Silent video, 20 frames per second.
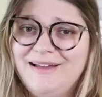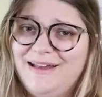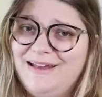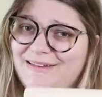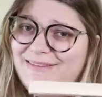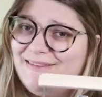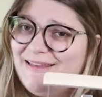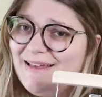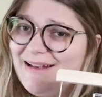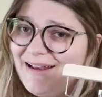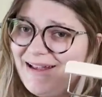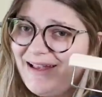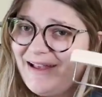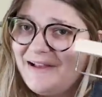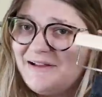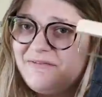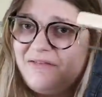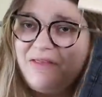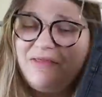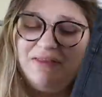And then
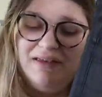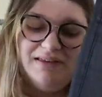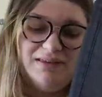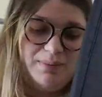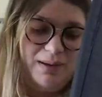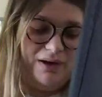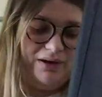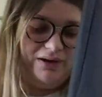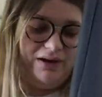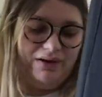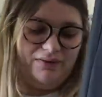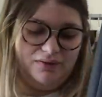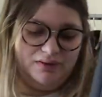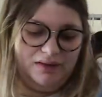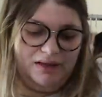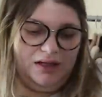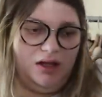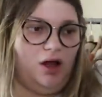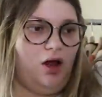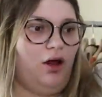I have this pair of
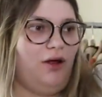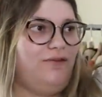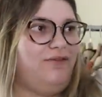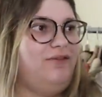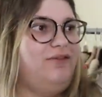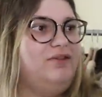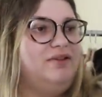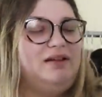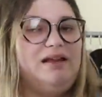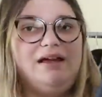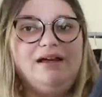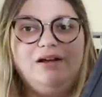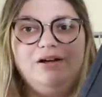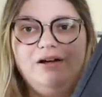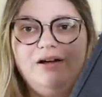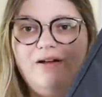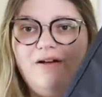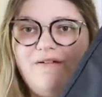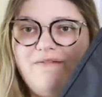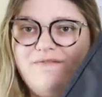little
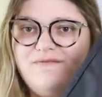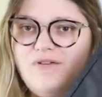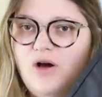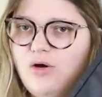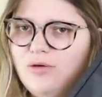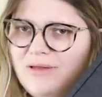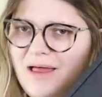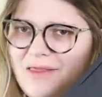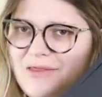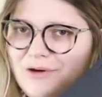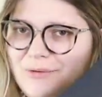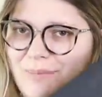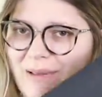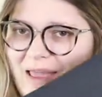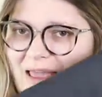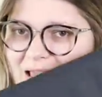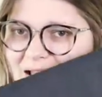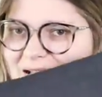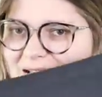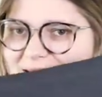flared faux leather
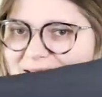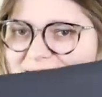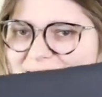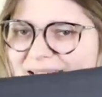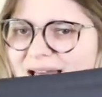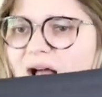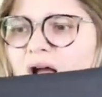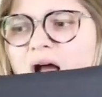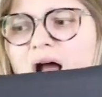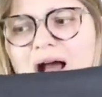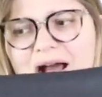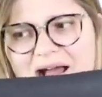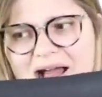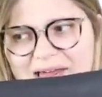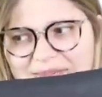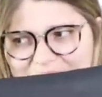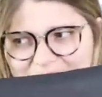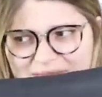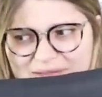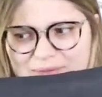pants. I
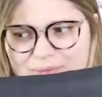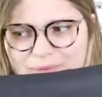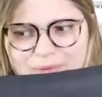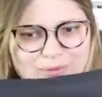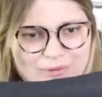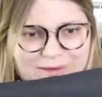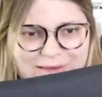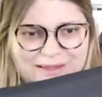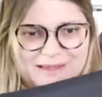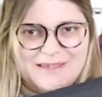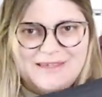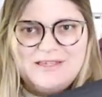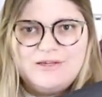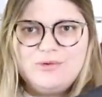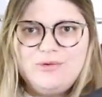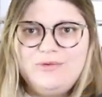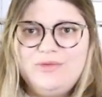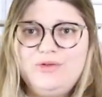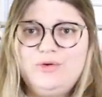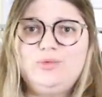thought these were really
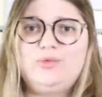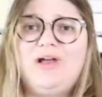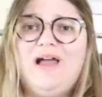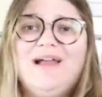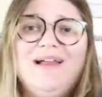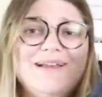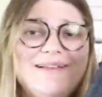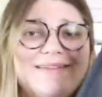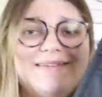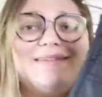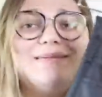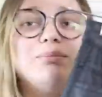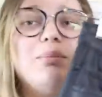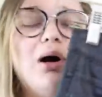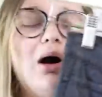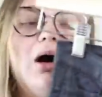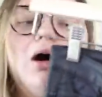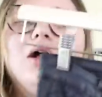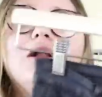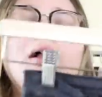cute. They're kind of
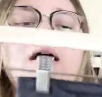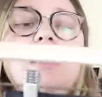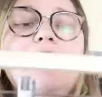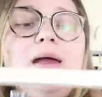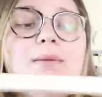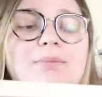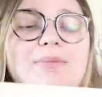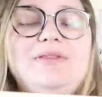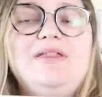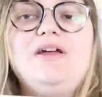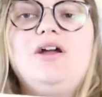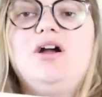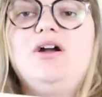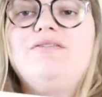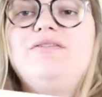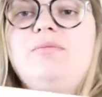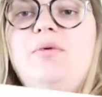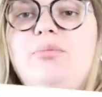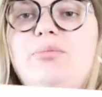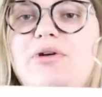small, but they
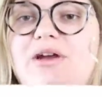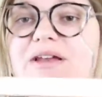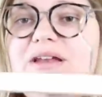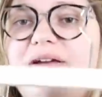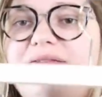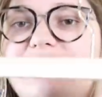are from a brand